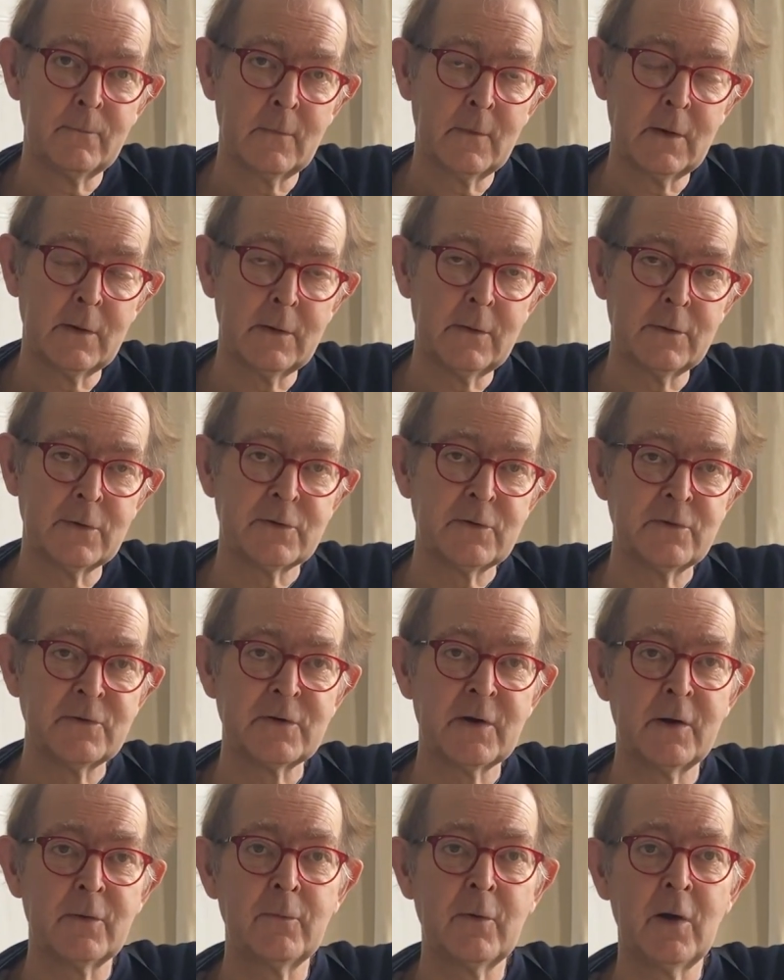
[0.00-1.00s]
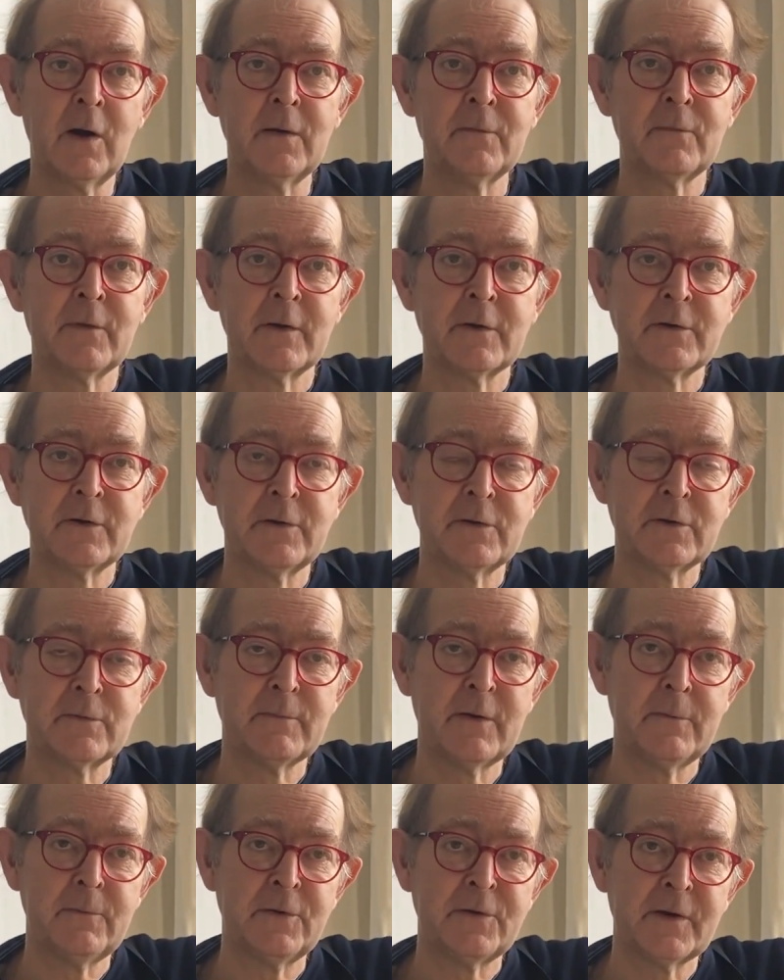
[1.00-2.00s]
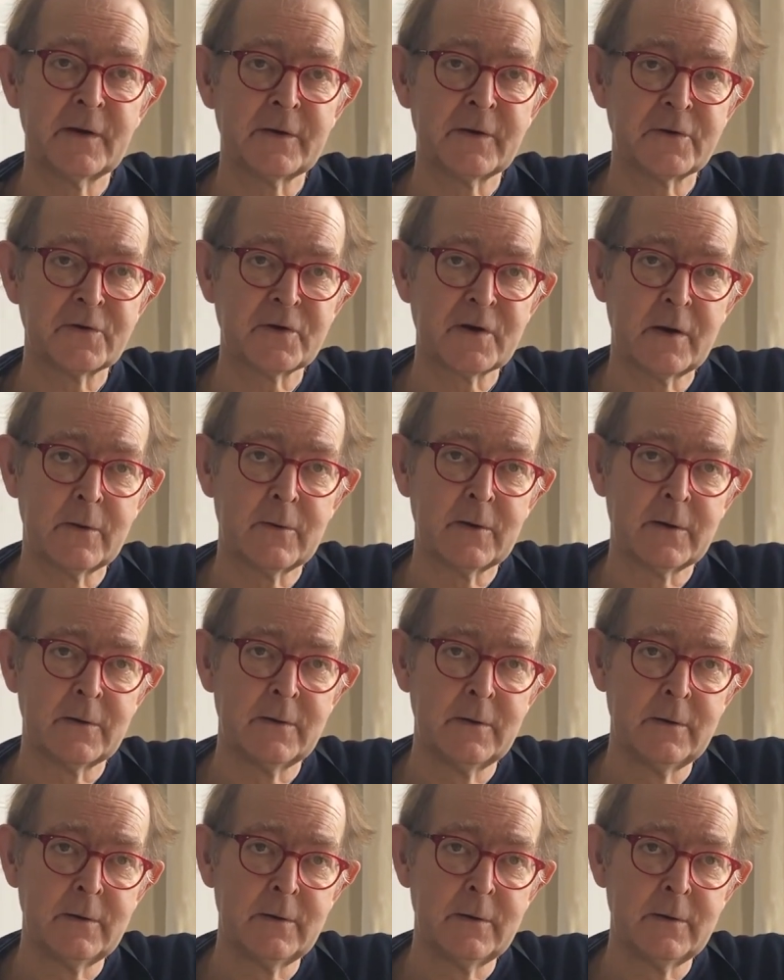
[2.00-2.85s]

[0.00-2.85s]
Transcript: And as soon as I arrived there, she used to make me take a shower,